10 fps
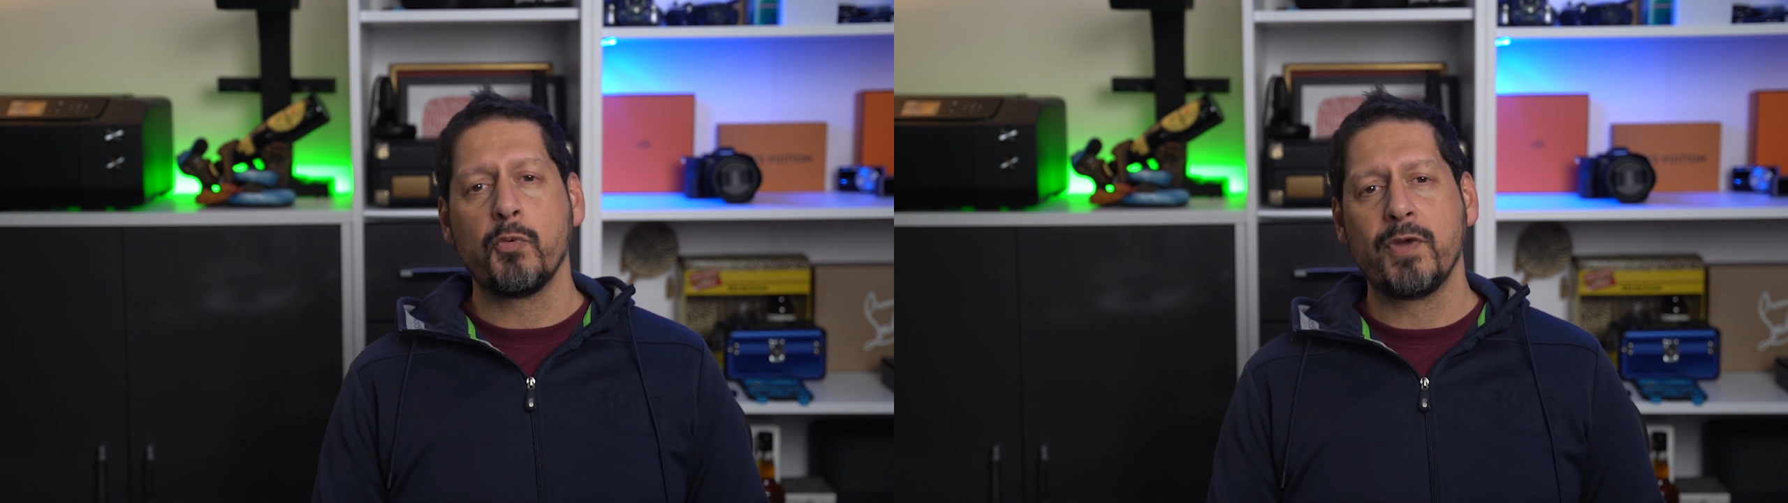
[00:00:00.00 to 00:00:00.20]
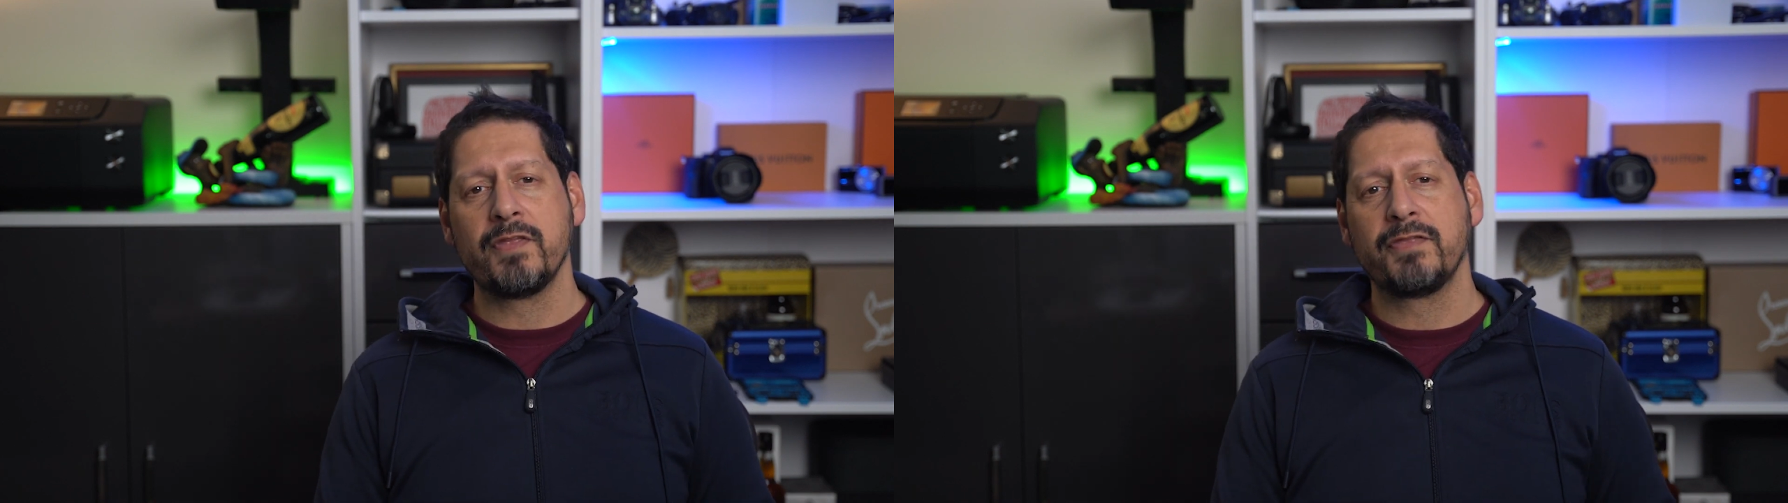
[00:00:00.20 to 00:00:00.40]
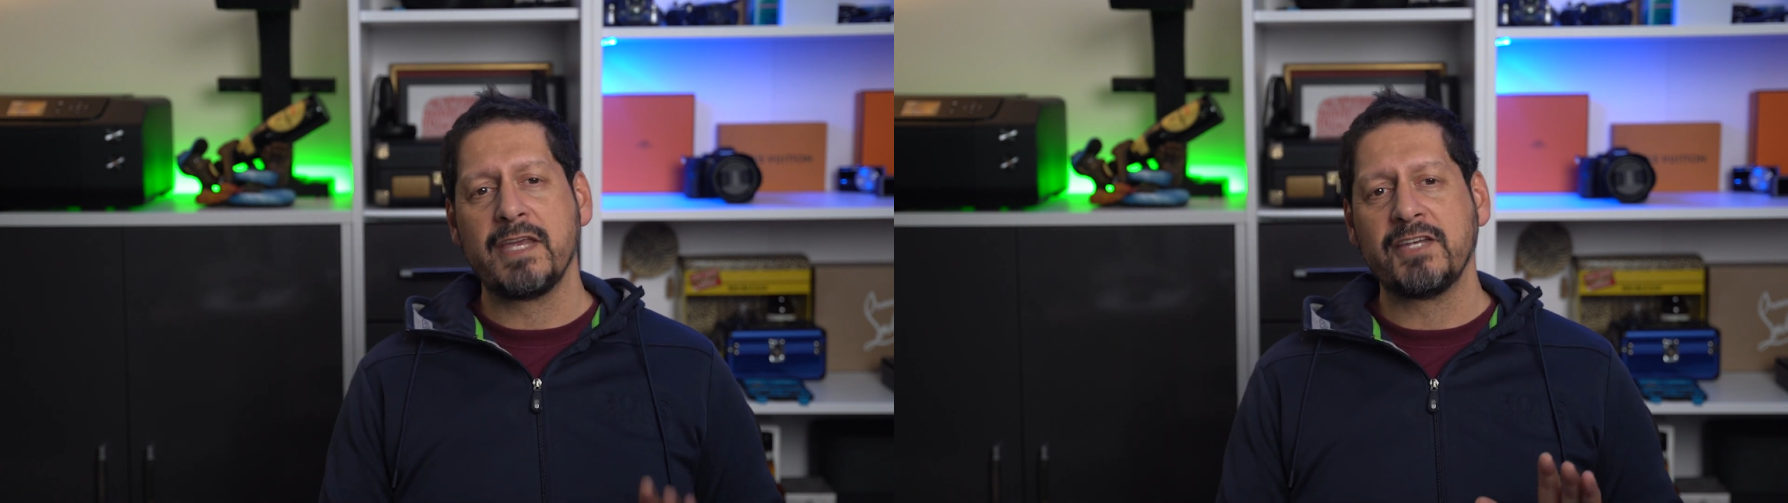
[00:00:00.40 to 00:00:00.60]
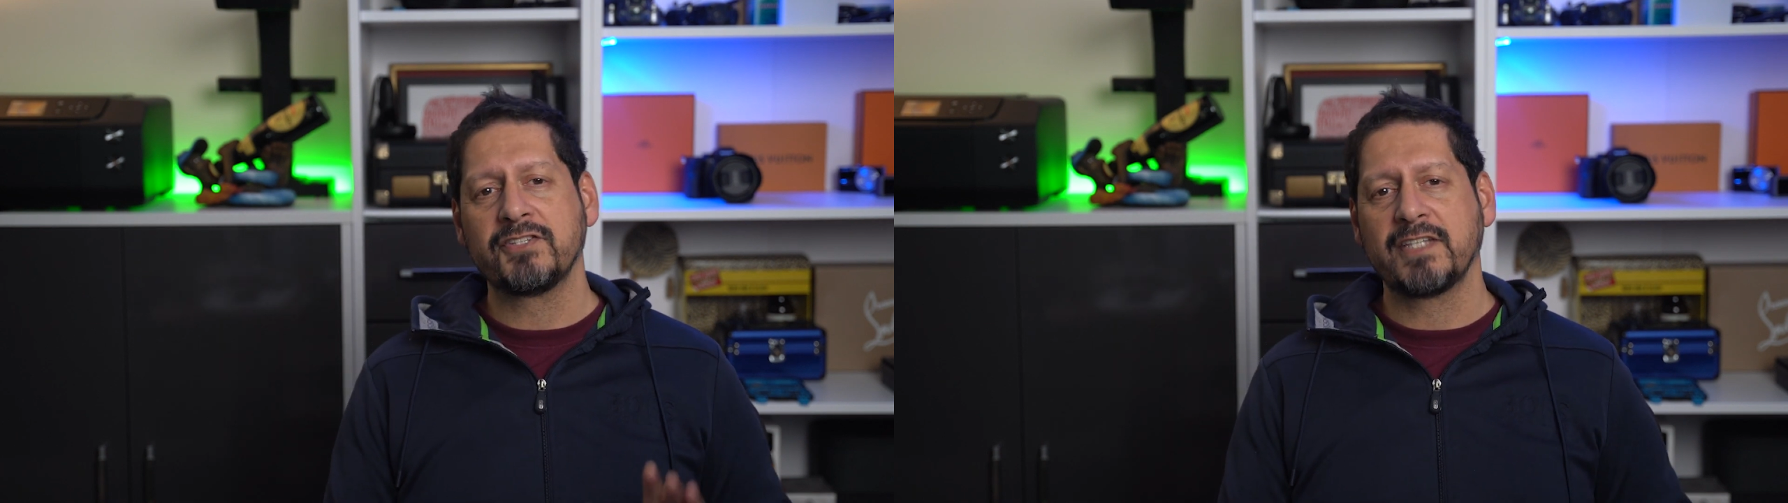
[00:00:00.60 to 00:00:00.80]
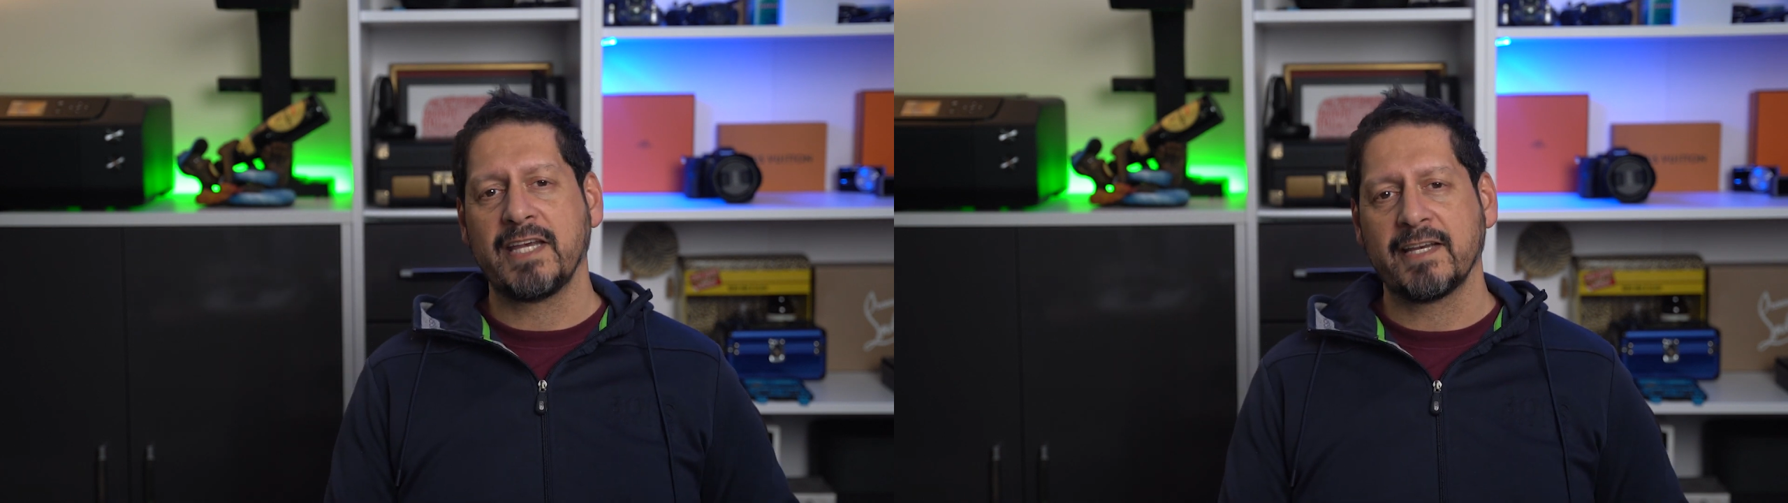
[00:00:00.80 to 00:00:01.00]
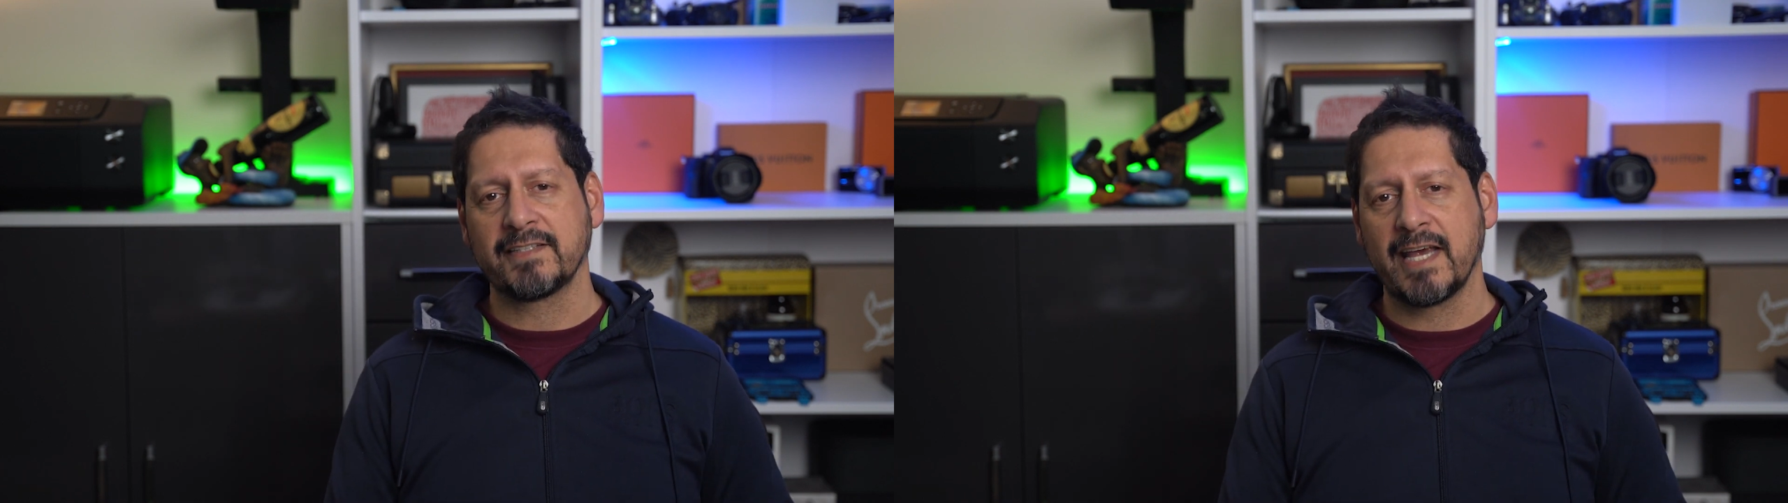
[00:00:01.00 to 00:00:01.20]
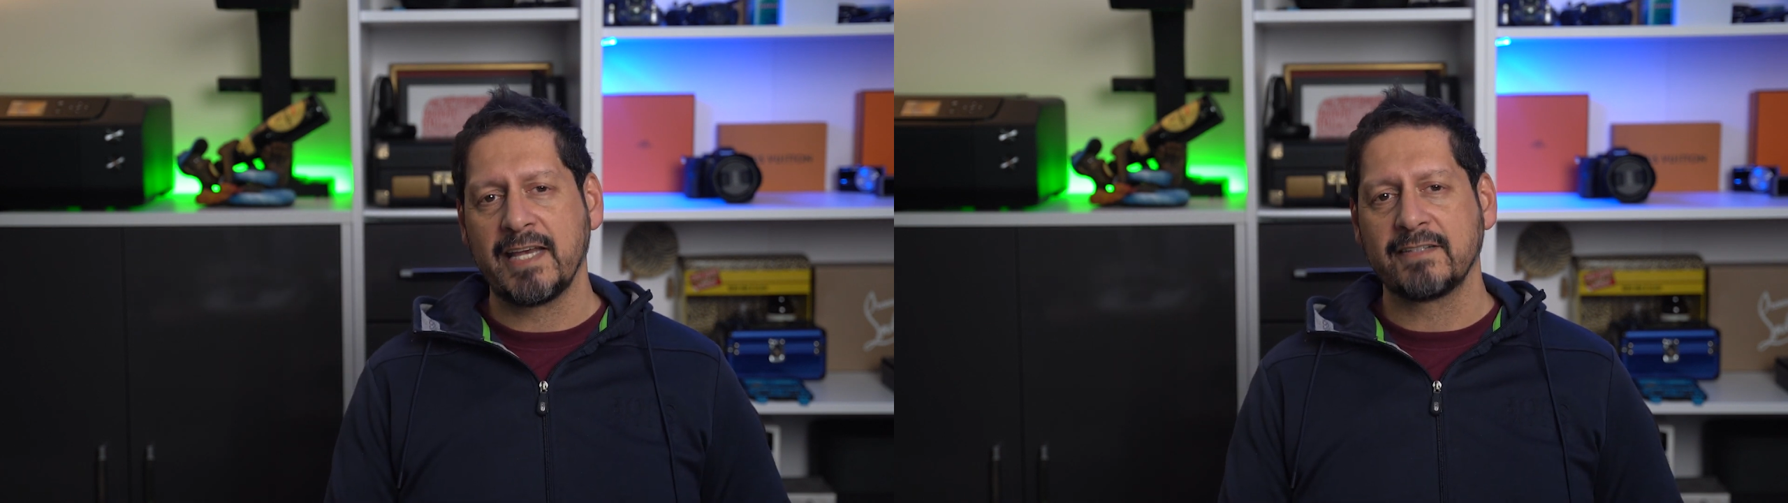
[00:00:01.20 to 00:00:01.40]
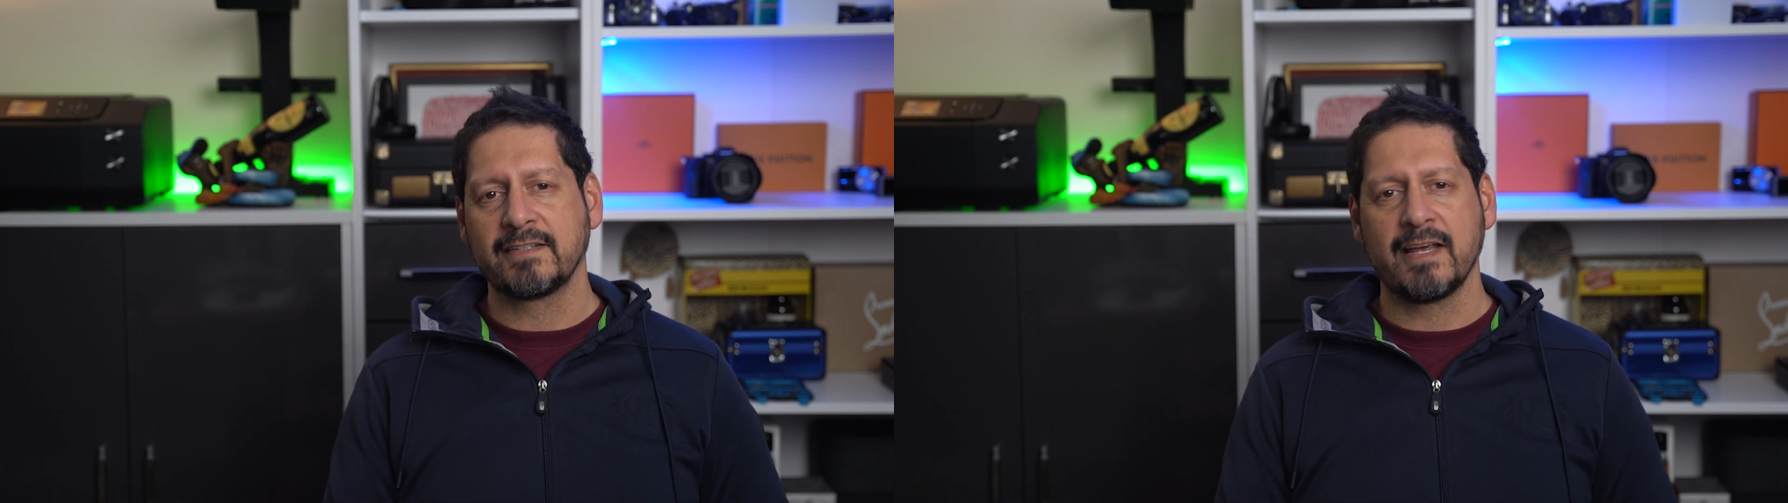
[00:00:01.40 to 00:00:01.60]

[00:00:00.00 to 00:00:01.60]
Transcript: with these T X eights